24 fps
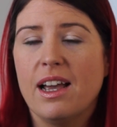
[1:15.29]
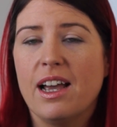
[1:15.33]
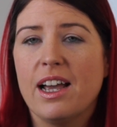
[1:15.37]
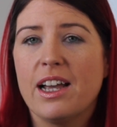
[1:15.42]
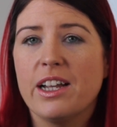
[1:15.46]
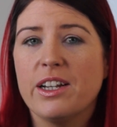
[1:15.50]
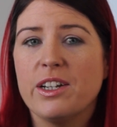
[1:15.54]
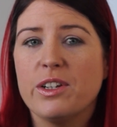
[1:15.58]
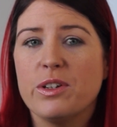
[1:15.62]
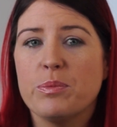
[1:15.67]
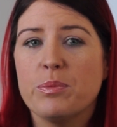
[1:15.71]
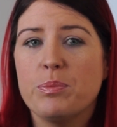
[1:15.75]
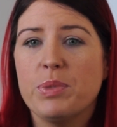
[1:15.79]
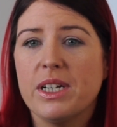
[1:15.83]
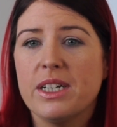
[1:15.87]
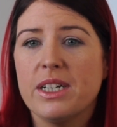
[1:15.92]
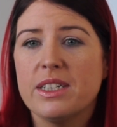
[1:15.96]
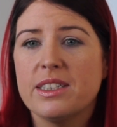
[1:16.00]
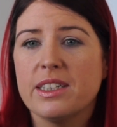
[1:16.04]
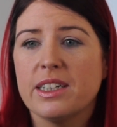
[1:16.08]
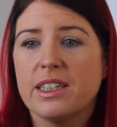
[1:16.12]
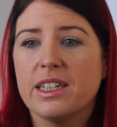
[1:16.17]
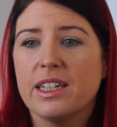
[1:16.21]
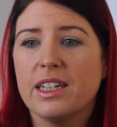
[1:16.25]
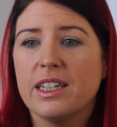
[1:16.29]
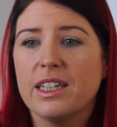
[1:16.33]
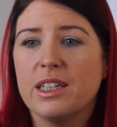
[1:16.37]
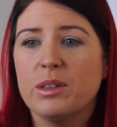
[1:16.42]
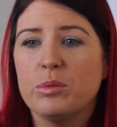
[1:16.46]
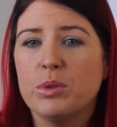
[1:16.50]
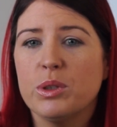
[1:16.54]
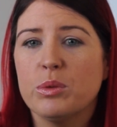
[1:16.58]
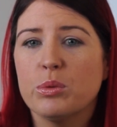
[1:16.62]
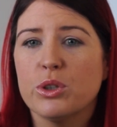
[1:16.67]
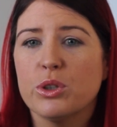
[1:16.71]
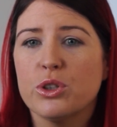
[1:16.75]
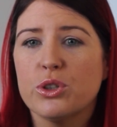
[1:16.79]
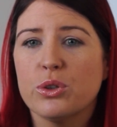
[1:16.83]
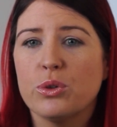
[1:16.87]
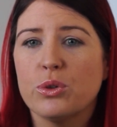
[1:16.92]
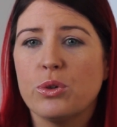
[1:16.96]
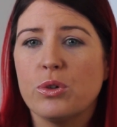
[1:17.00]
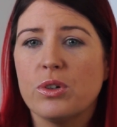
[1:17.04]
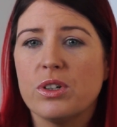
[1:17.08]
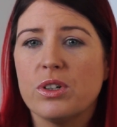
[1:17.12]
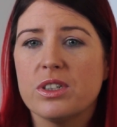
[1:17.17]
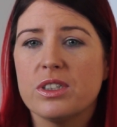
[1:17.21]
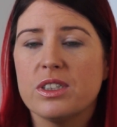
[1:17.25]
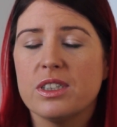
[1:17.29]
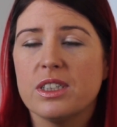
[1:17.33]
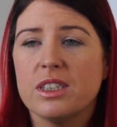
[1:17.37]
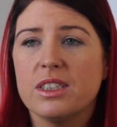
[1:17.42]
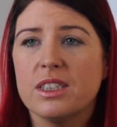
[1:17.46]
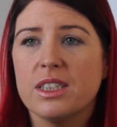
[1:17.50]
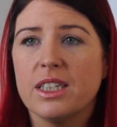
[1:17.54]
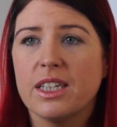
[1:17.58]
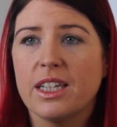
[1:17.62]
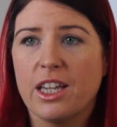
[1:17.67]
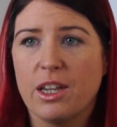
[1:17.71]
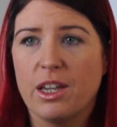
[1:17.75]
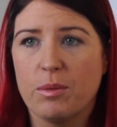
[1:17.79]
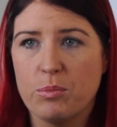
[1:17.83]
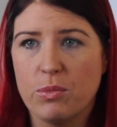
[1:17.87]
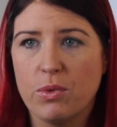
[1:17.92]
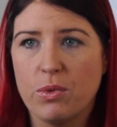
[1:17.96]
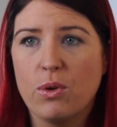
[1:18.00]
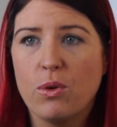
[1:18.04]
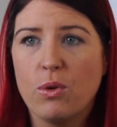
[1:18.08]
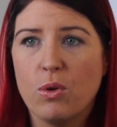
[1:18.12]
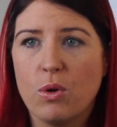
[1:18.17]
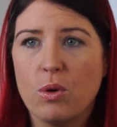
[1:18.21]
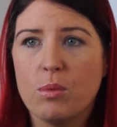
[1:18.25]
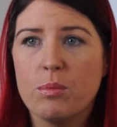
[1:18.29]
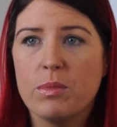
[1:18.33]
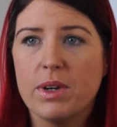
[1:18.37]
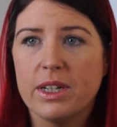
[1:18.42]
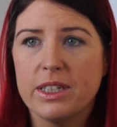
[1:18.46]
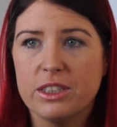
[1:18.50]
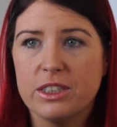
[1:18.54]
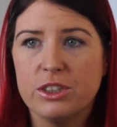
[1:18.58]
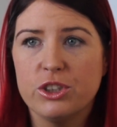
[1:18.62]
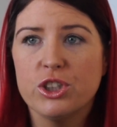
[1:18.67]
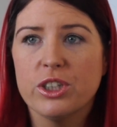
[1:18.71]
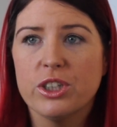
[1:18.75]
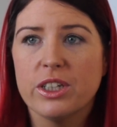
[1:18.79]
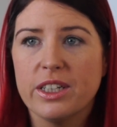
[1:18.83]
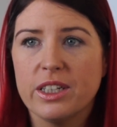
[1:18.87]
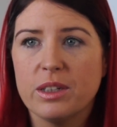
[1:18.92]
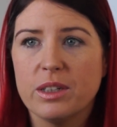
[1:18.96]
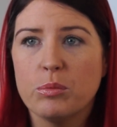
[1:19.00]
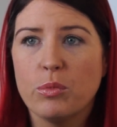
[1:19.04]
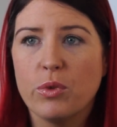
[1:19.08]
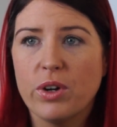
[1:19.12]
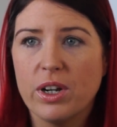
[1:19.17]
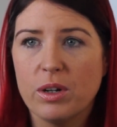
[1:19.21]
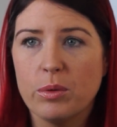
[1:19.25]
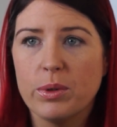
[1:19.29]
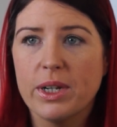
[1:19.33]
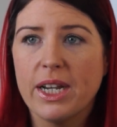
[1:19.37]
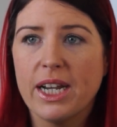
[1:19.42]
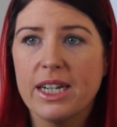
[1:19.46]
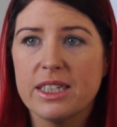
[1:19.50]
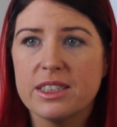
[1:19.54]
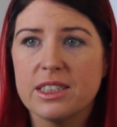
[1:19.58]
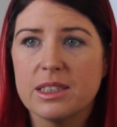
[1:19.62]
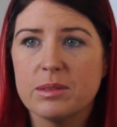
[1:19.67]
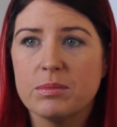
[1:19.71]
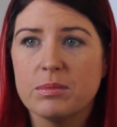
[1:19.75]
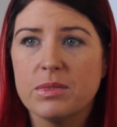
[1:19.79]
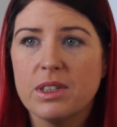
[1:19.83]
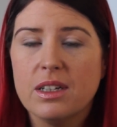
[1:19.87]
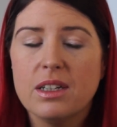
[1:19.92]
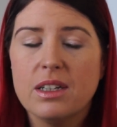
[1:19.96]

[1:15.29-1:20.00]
and basically we were told to take him home and enjoy him while we had him.